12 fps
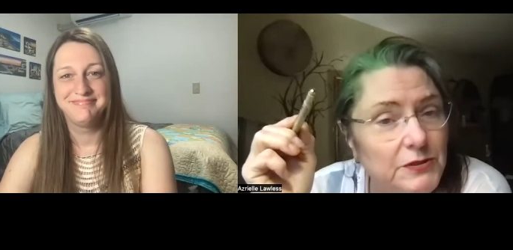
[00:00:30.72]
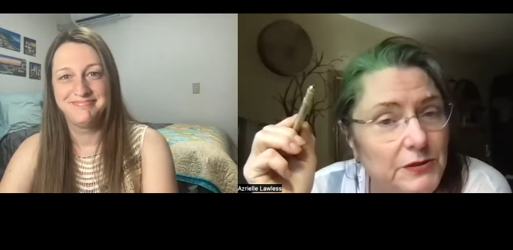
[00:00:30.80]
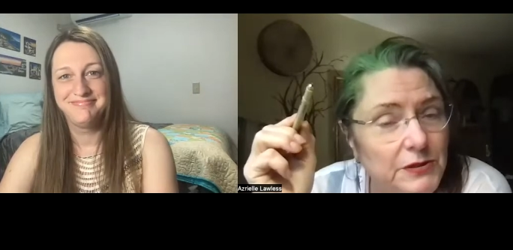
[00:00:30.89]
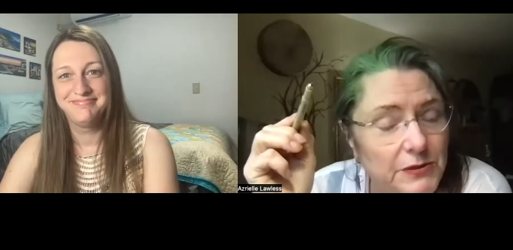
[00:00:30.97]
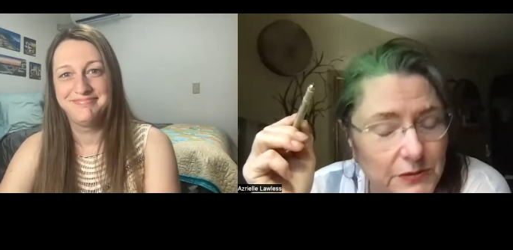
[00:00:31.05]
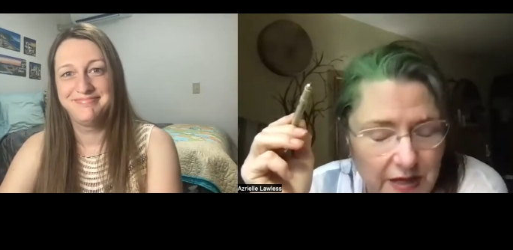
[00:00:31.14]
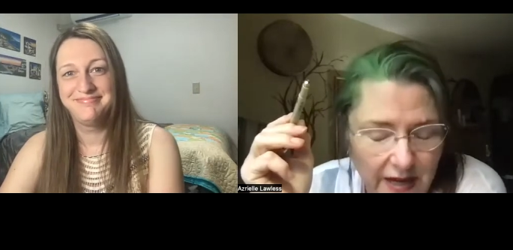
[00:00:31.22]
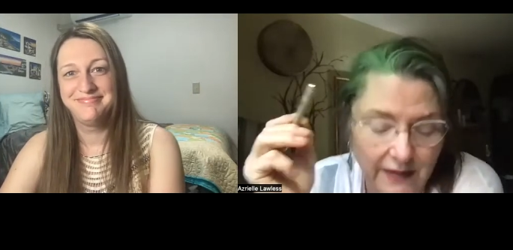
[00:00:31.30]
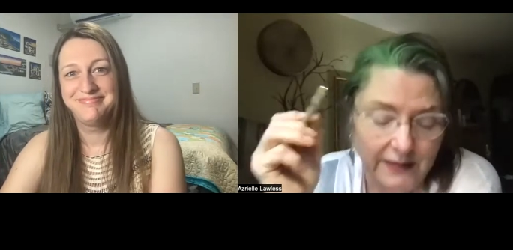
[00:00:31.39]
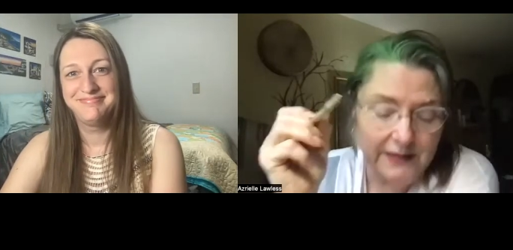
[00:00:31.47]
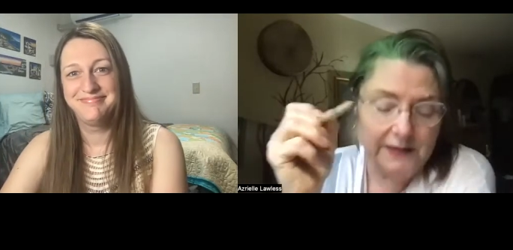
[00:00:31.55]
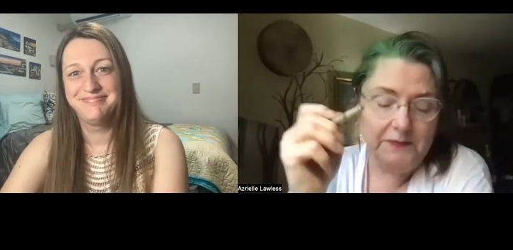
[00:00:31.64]
Speaker 1: to you,
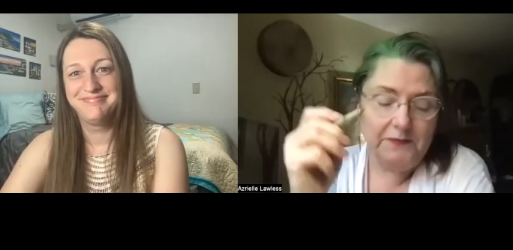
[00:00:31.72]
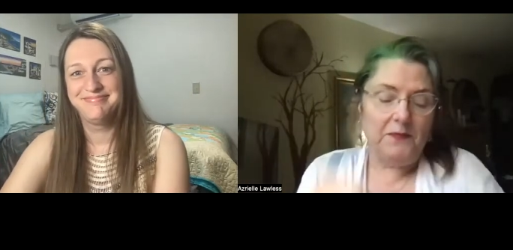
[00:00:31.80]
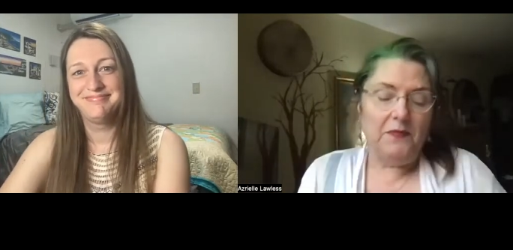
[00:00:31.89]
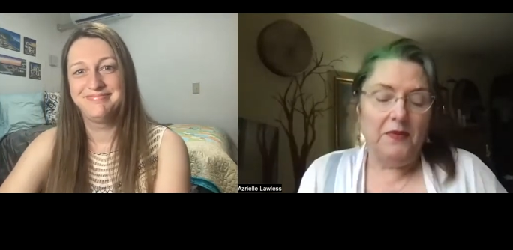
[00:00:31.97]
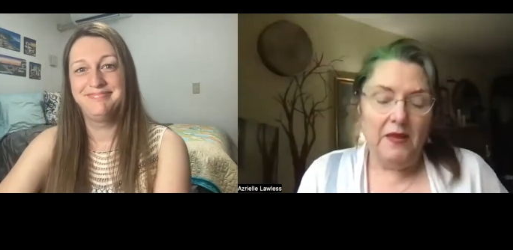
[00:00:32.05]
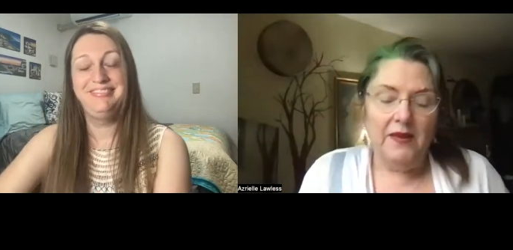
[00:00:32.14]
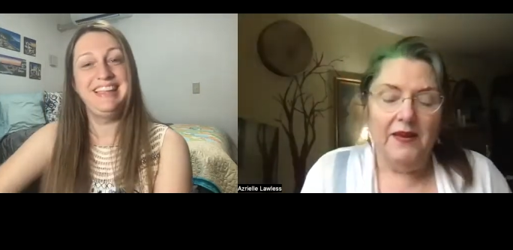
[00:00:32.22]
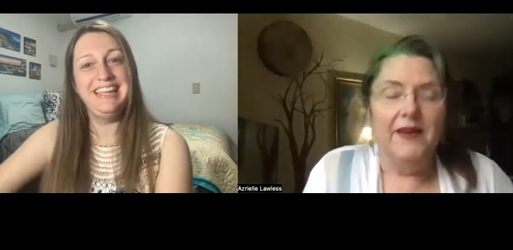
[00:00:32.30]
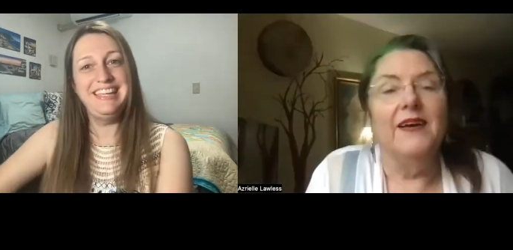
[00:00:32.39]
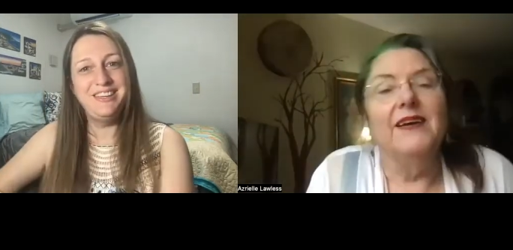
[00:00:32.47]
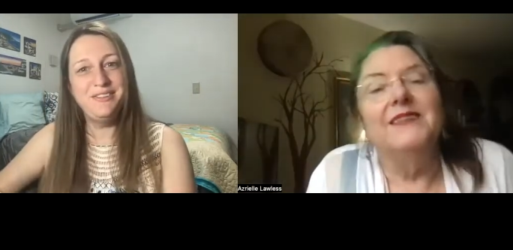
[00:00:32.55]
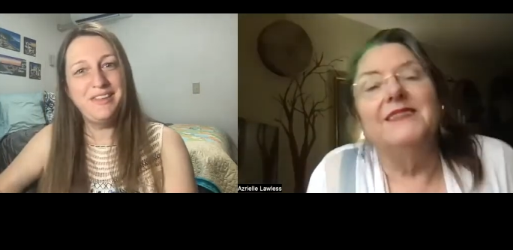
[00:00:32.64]
Callie.
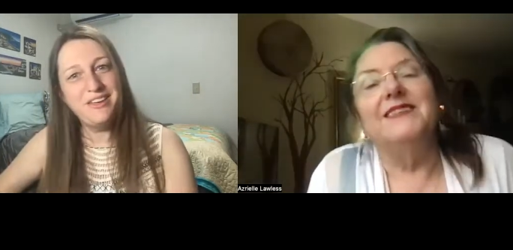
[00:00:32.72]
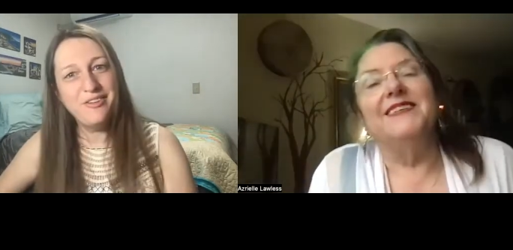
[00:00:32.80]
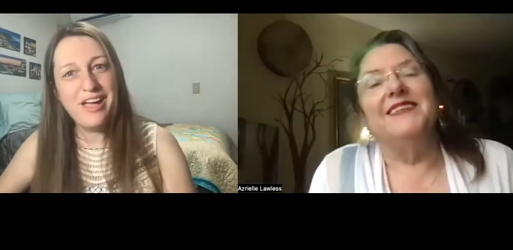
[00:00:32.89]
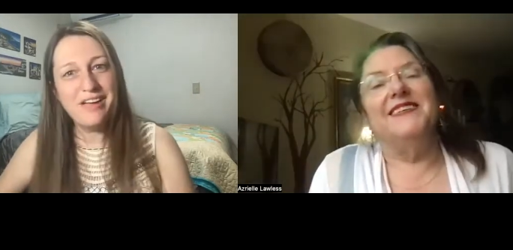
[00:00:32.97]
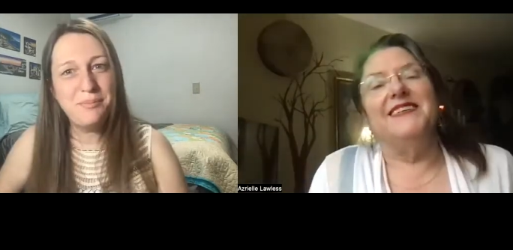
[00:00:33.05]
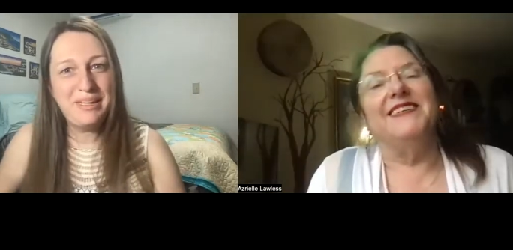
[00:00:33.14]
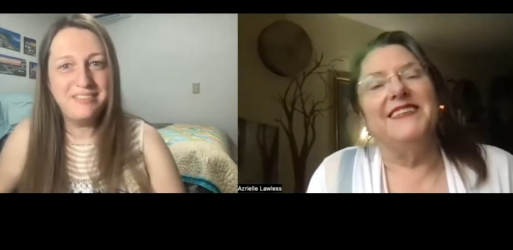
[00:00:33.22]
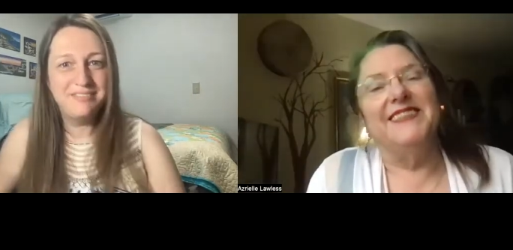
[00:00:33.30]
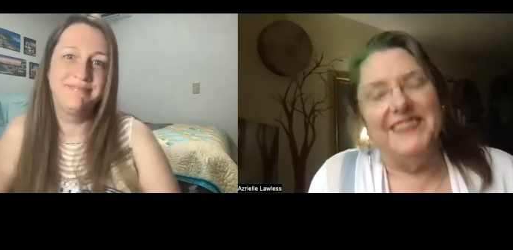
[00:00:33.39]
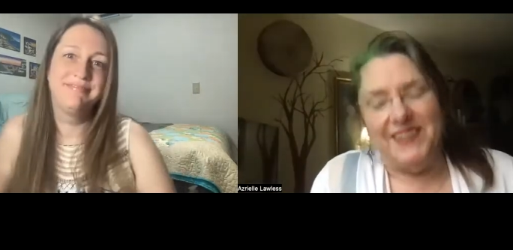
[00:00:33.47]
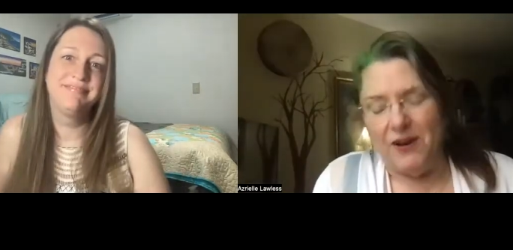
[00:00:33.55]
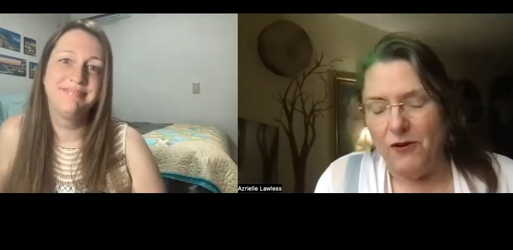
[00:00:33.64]
Speaker 2: Thank you. Thank you for having me.
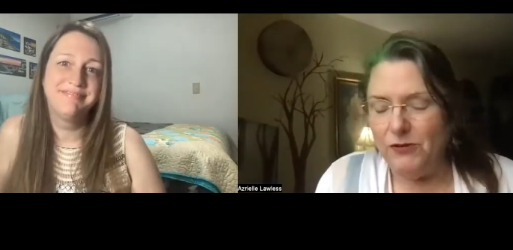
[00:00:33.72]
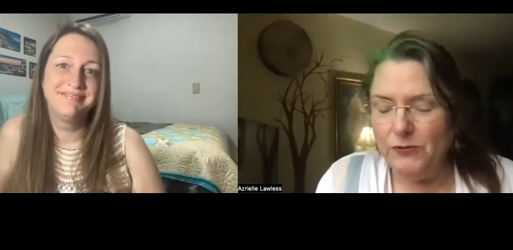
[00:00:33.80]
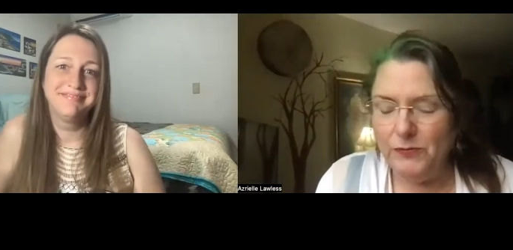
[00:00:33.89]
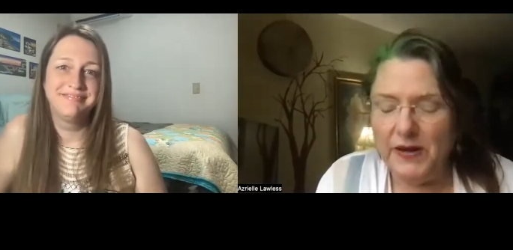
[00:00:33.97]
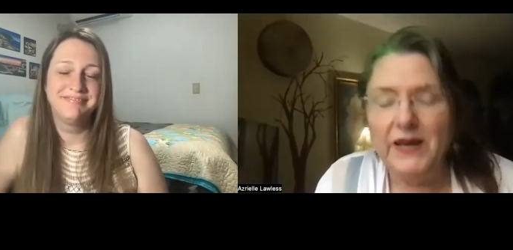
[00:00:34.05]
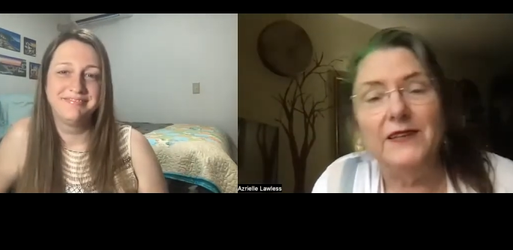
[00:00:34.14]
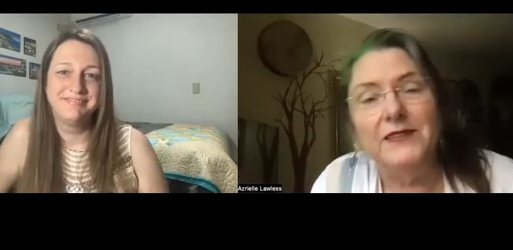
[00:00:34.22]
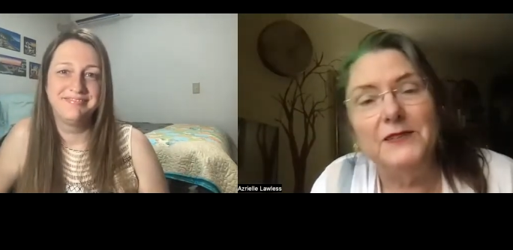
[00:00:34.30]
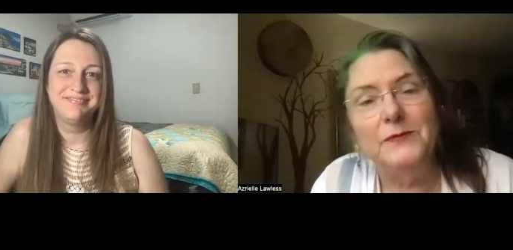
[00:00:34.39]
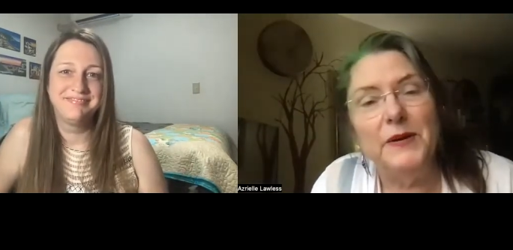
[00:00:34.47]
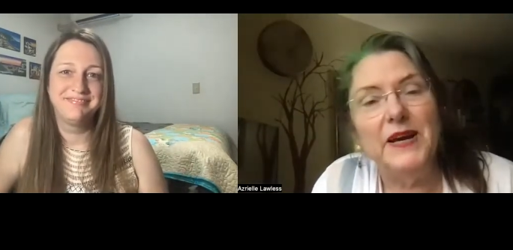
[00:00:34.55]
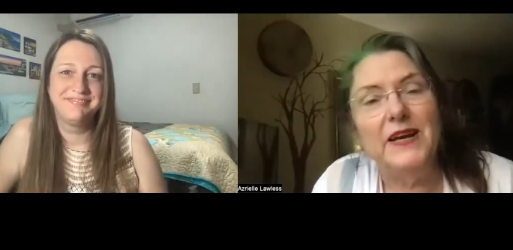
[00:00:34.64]
Speaker 1: Oh, you bet.
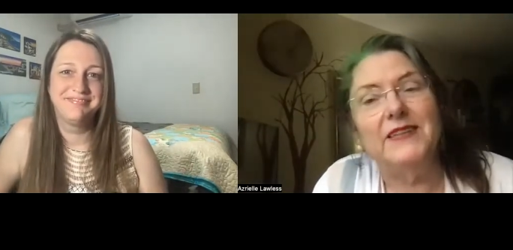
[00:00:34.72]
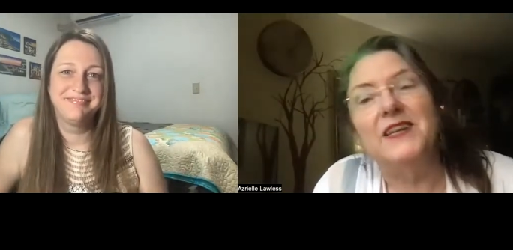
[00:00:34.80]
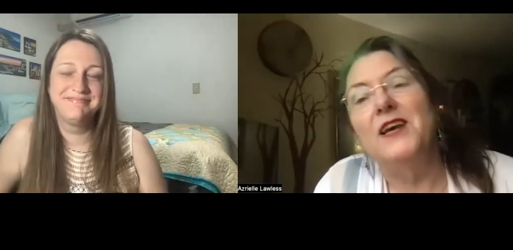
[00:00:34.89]
You bet.